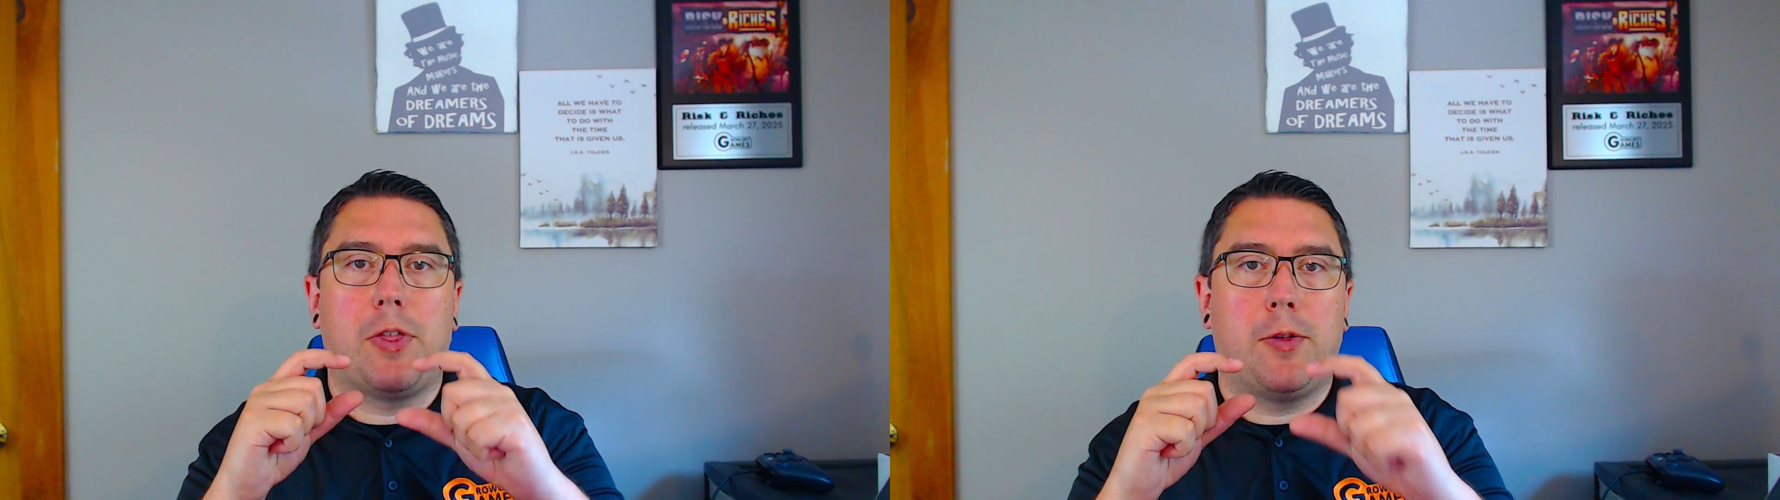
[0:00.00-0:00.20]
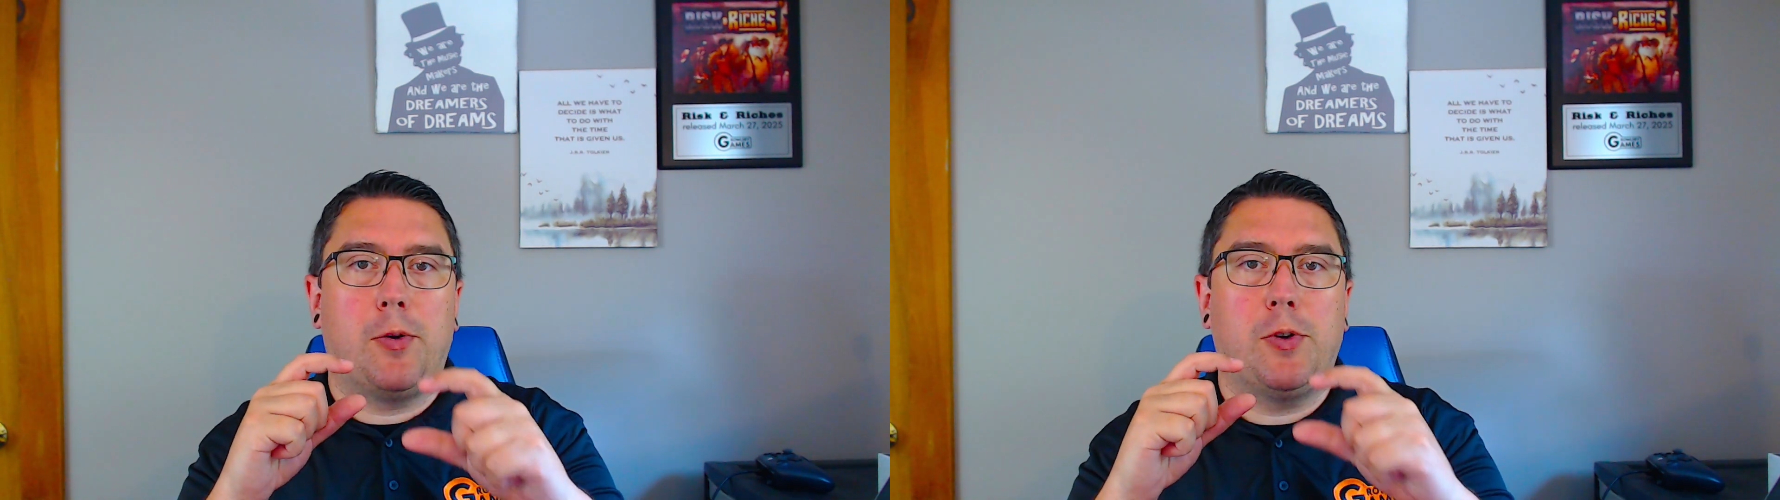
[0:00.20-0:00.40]

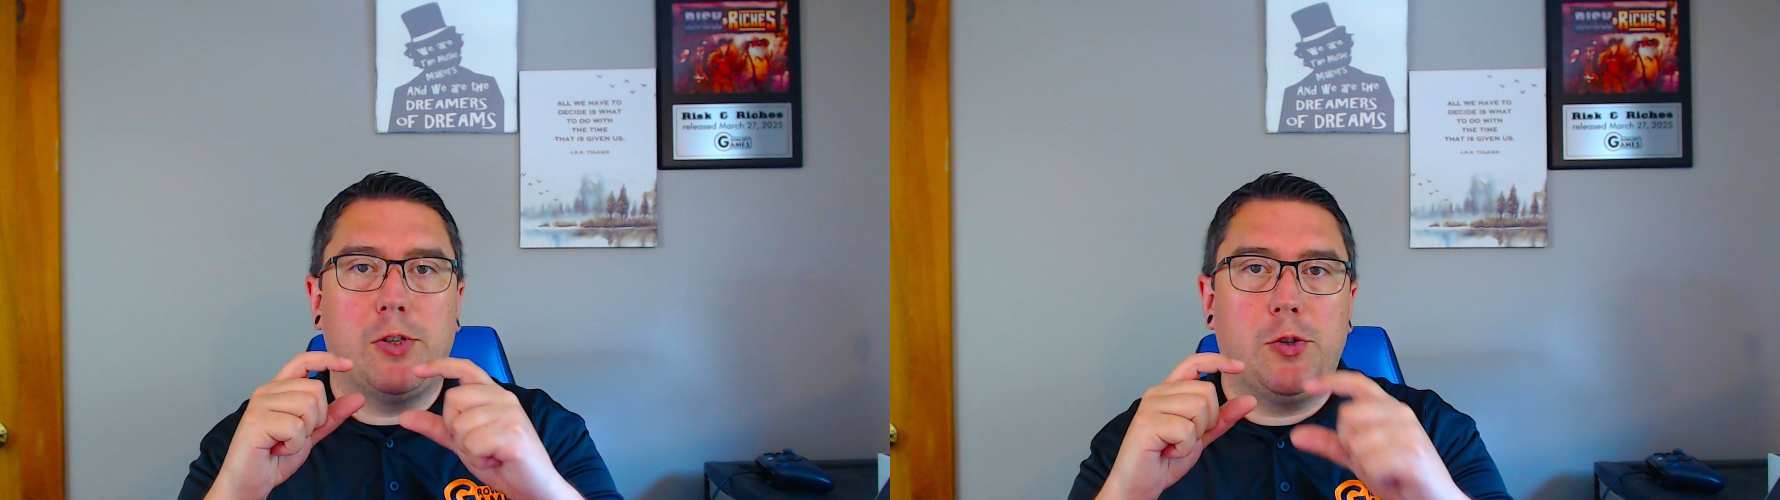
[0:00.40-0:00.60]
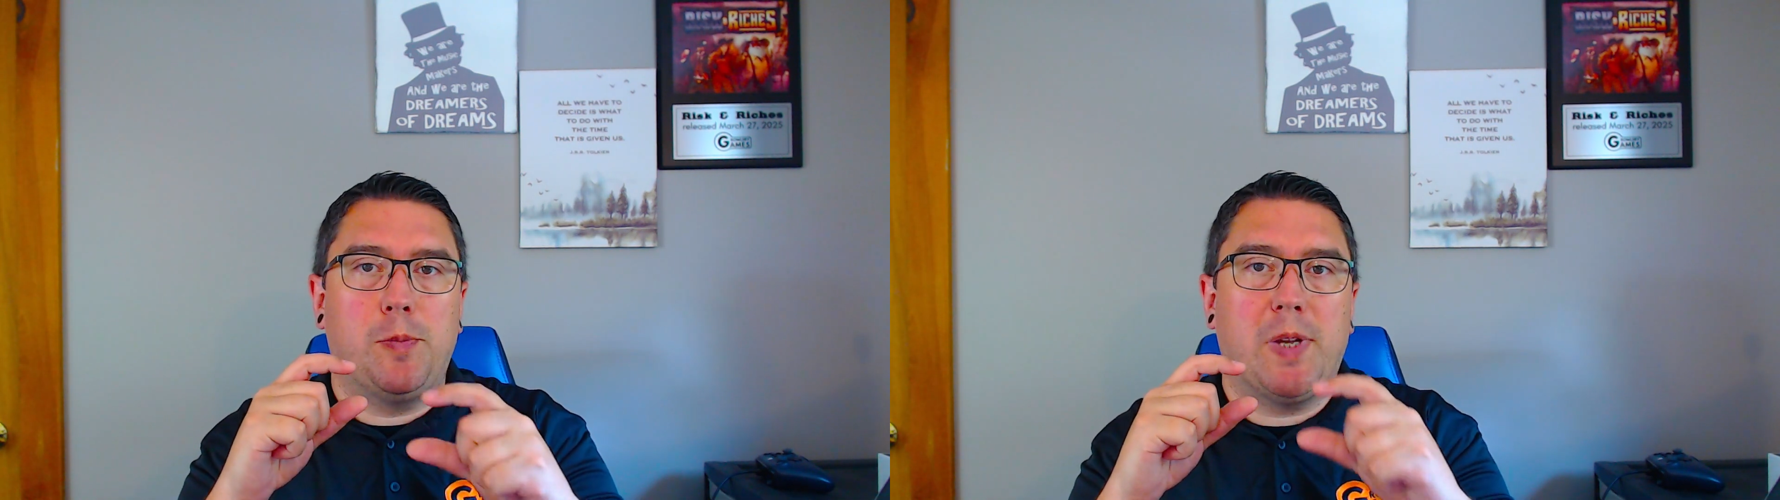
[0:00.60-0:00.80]

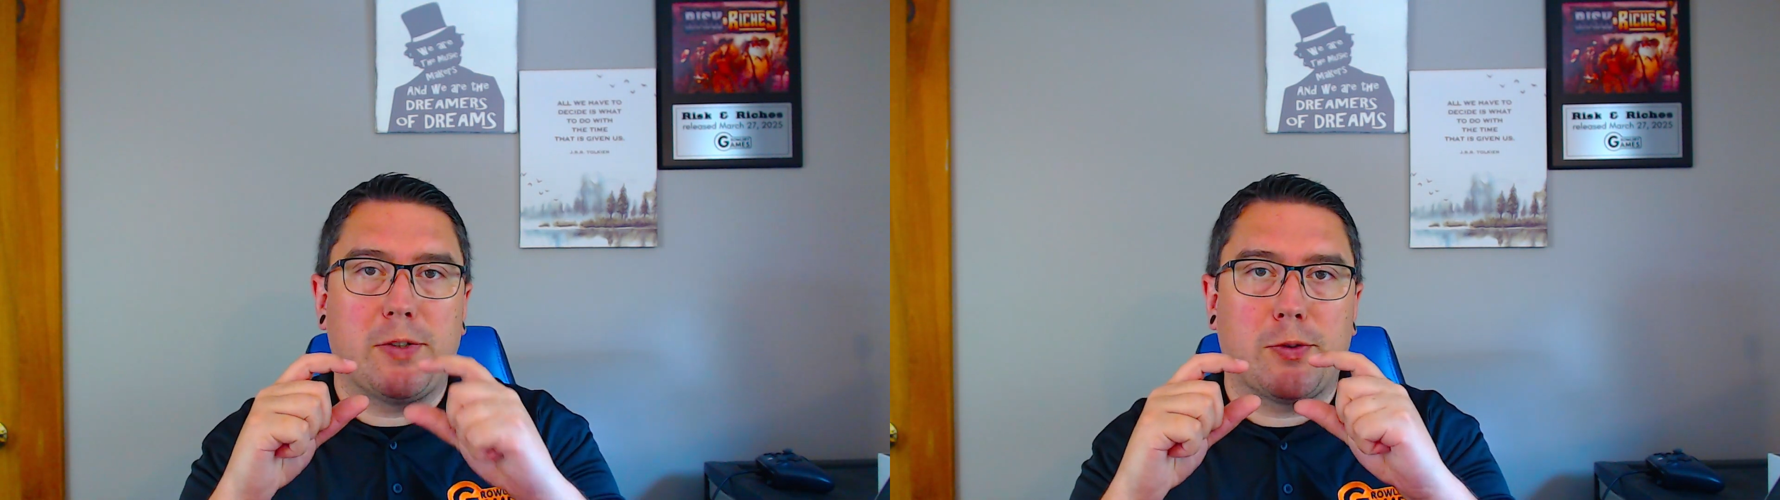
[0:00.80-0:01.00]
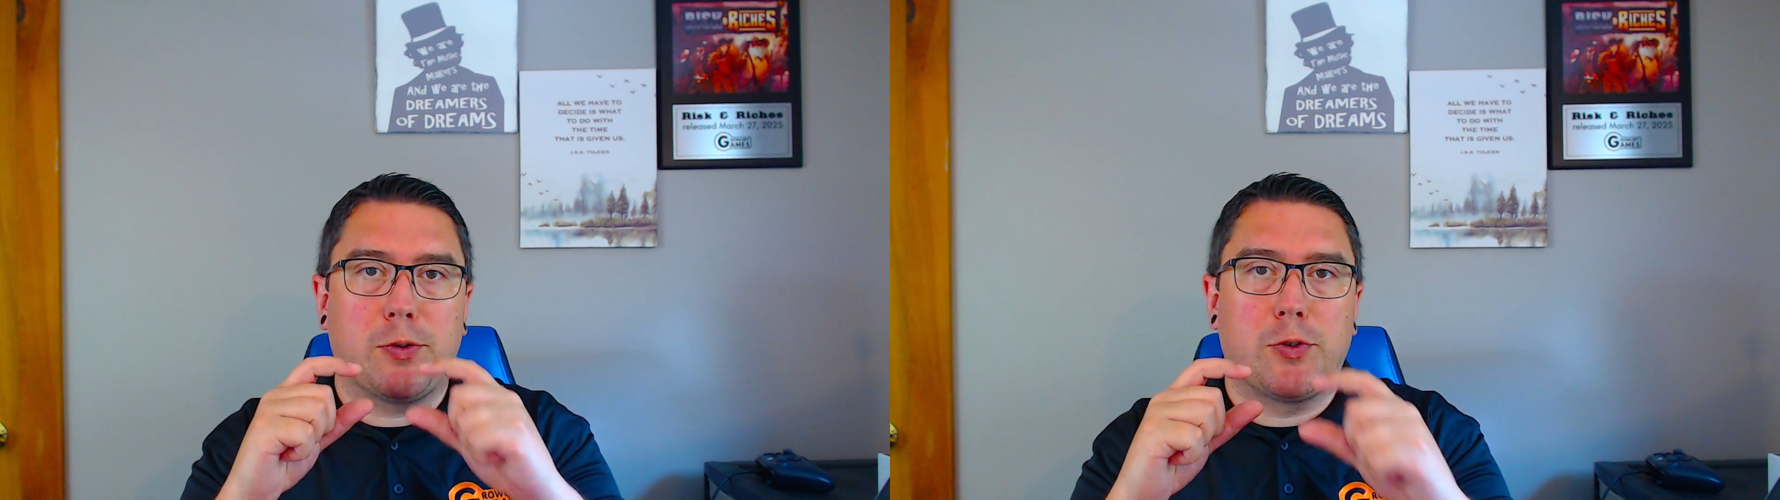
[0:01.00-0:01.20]
32
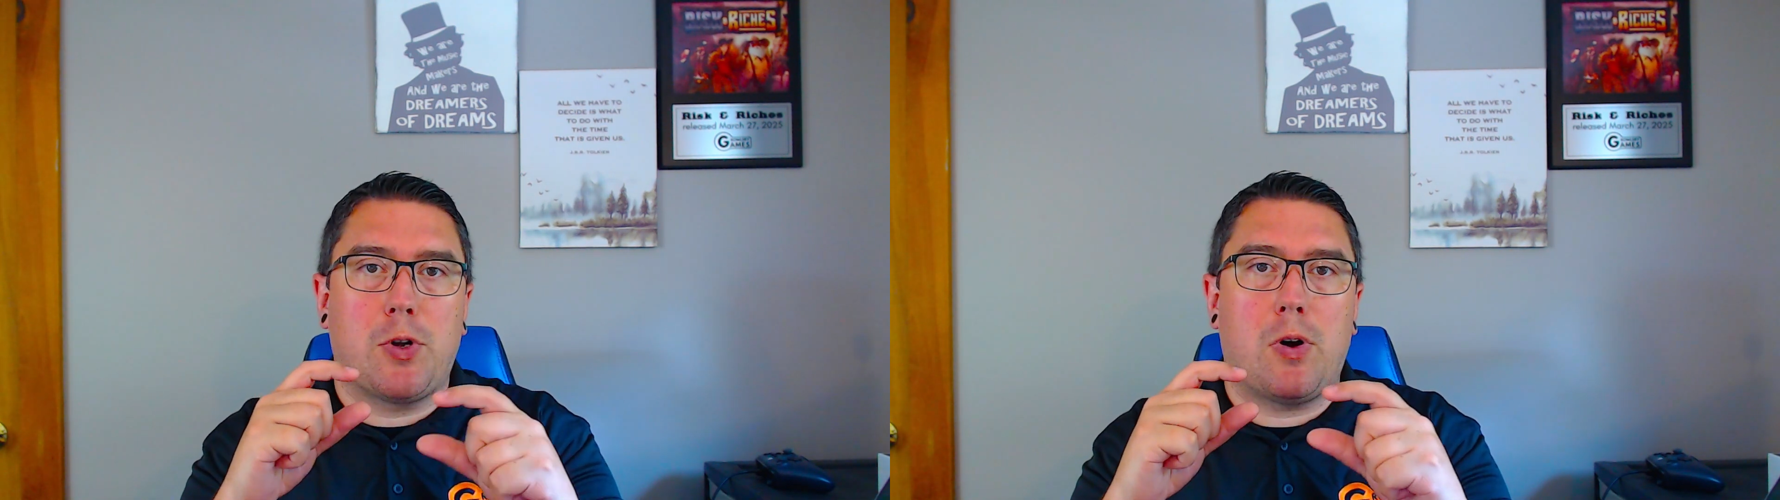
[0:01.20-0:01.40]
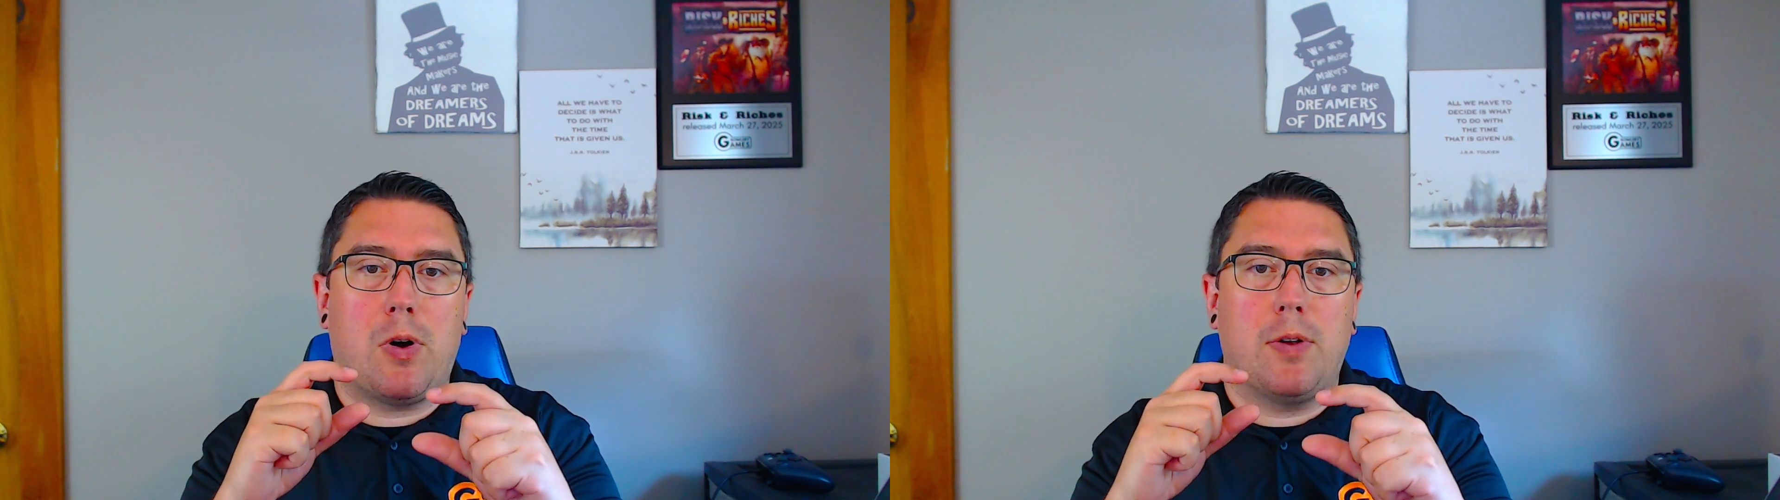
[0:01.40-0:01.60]
pixels
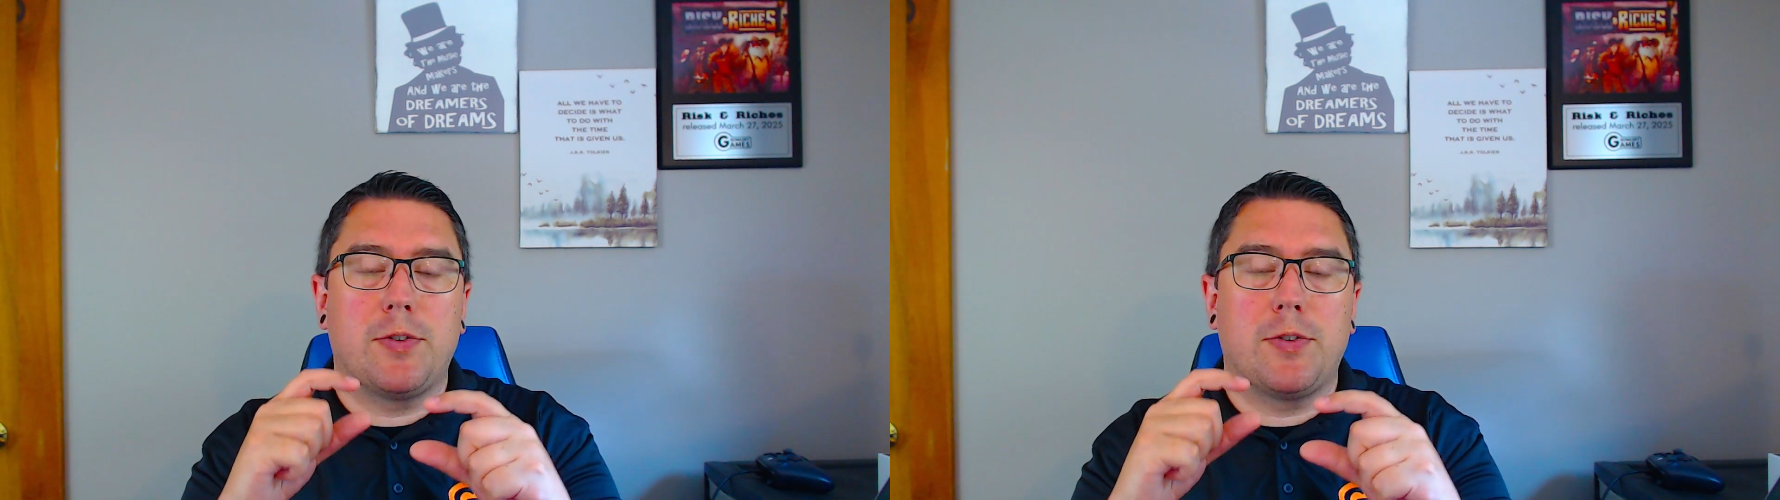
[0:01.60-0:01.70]
tall.